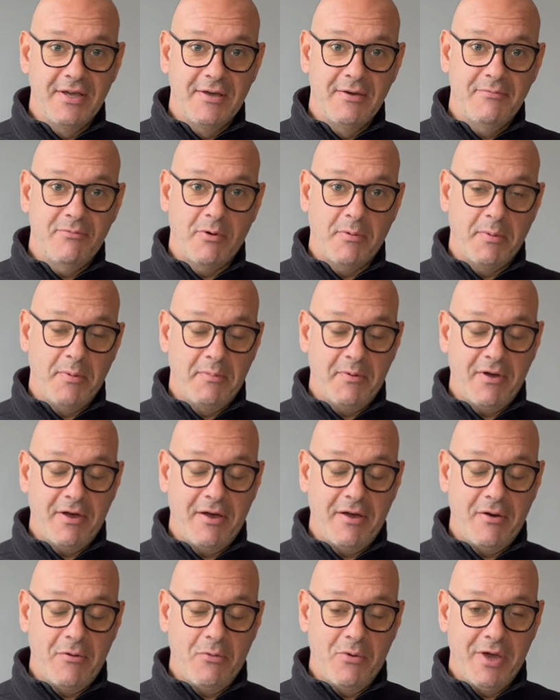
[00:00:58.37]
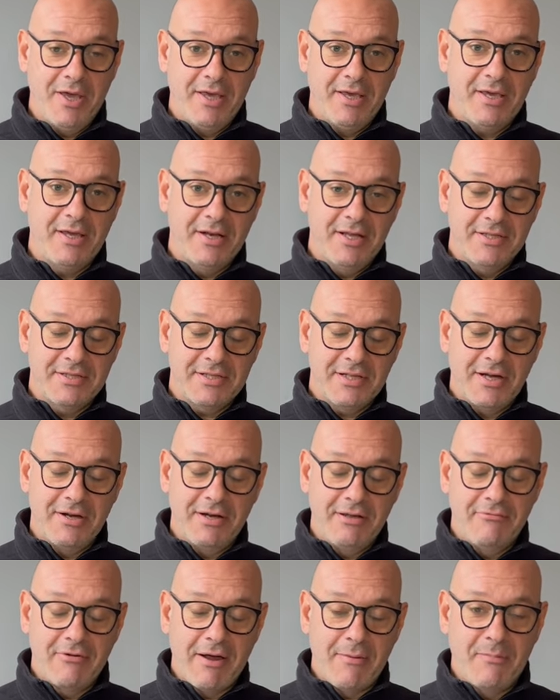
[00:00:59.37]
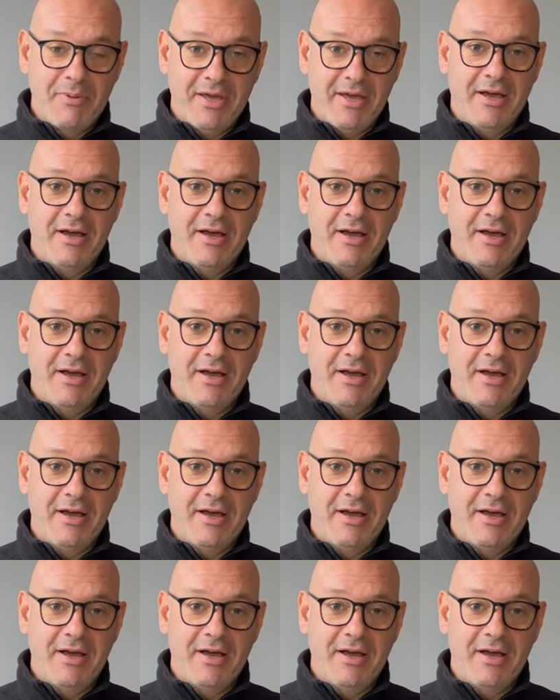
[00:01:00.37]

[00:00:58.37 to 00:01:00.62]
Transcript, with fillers: probably about a week, and then slowly ramp it